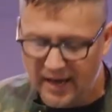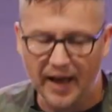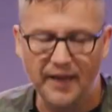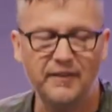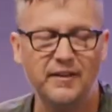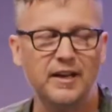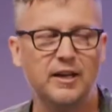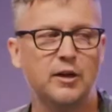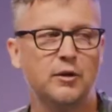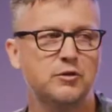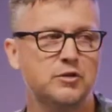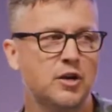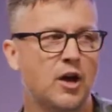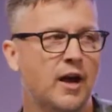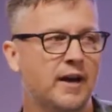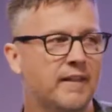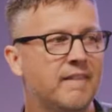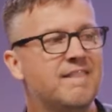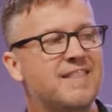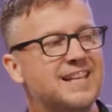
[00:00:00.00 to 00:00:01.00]
And then he goes
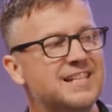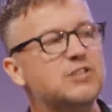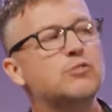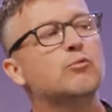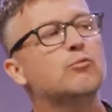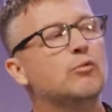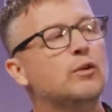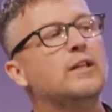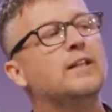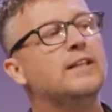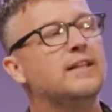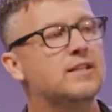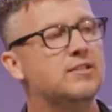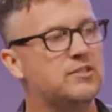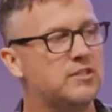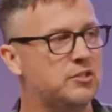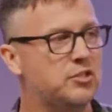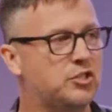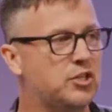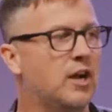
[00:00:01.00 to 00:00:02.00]
on, and this really is
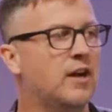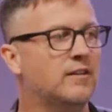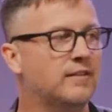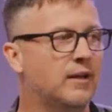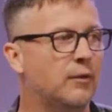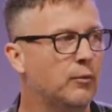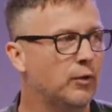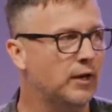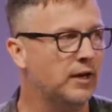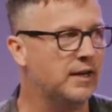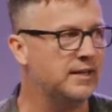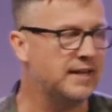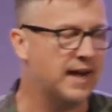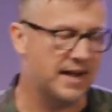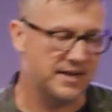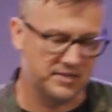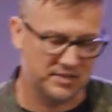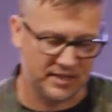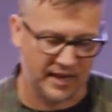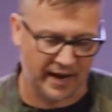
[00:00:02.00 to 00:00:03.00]
the chunk that we're going to
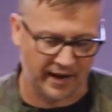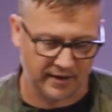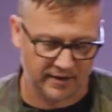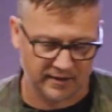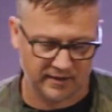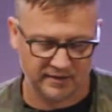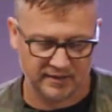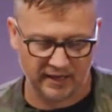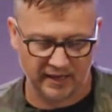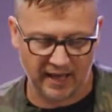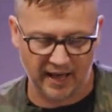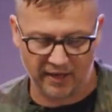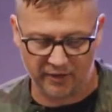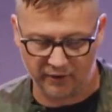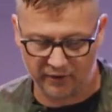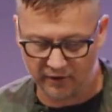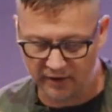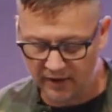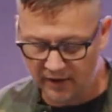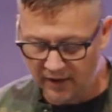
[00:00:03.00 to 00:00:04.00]
dissect
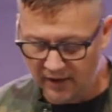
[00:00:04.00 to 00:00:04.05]
together.